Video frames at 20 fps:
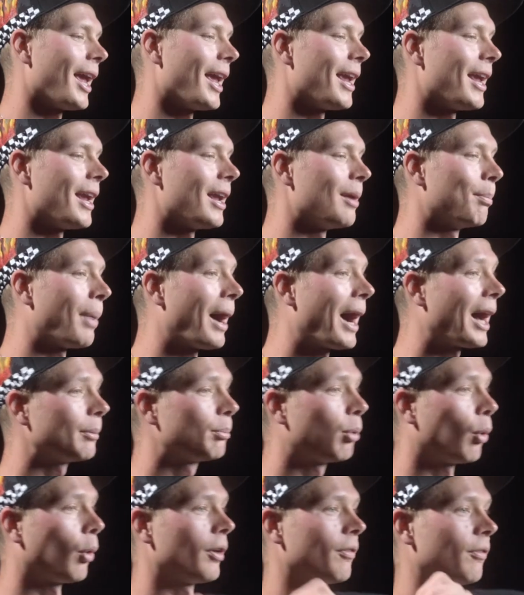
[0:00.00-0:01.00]
a pod
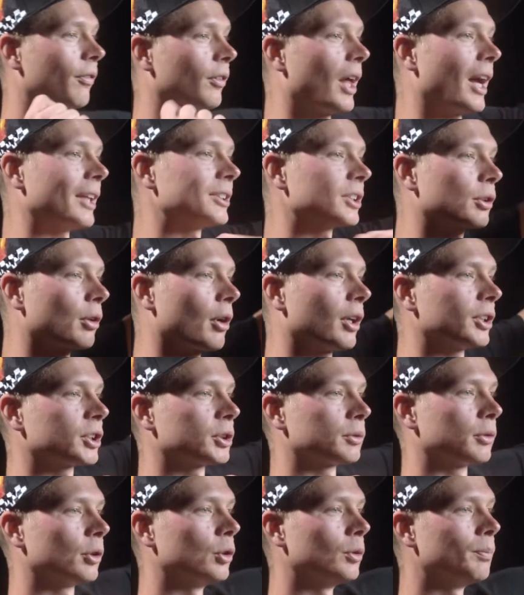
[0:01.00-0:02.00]
poi flies across
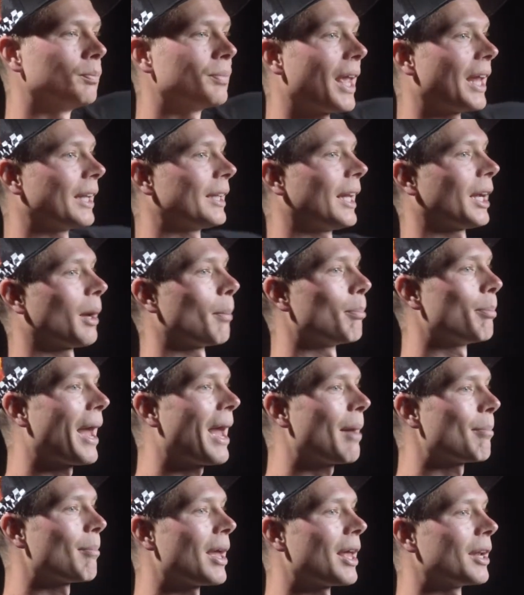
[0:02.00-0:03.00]
the room and like a
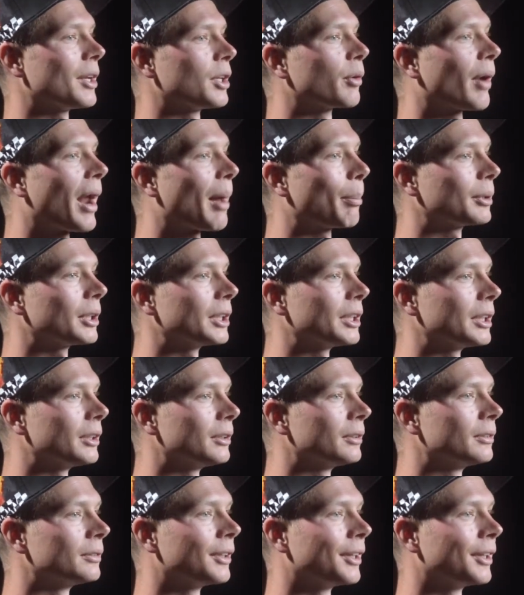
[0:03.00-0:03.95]
Batman grappling